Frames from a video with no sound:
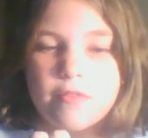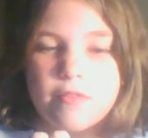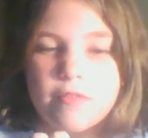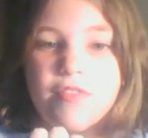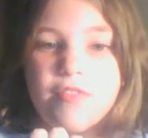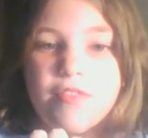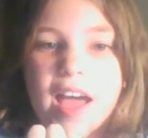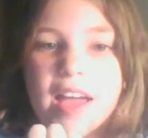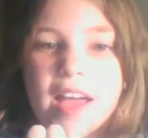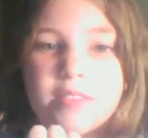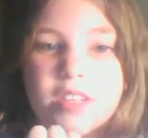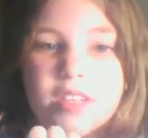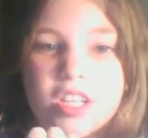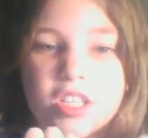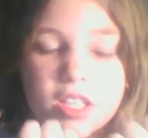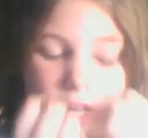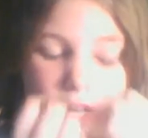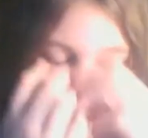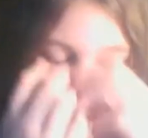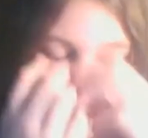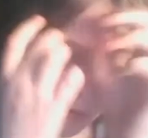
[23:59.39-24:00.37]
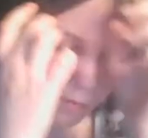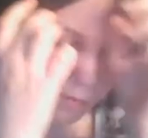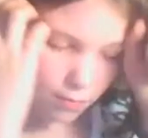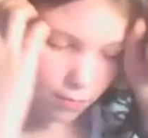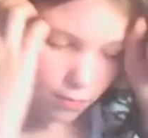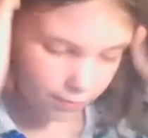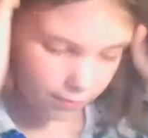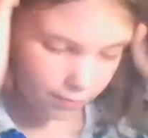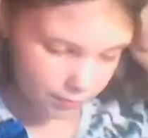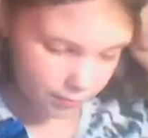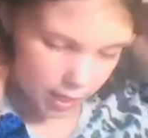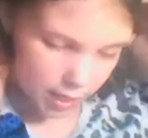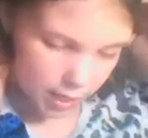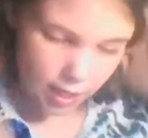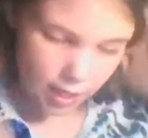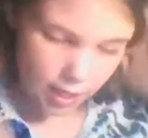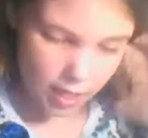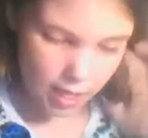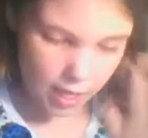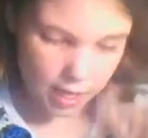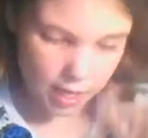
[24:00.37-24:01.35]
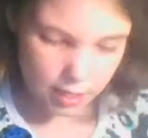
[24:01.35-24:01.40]
5 years ago.
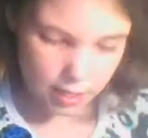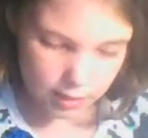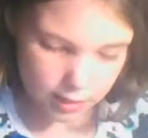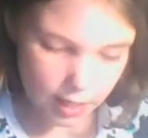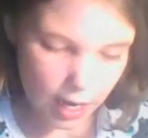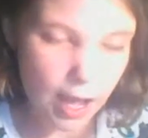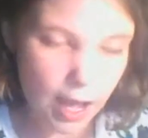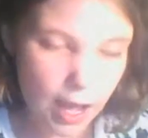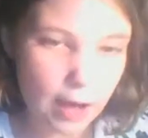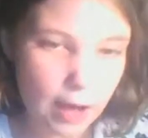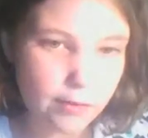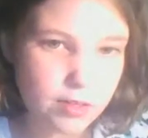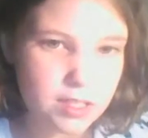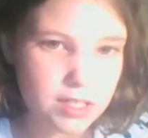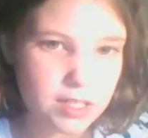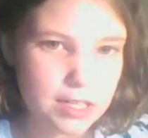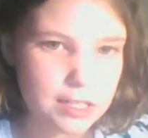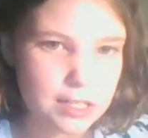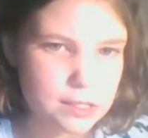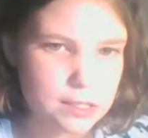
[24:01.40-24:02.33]
And I was like,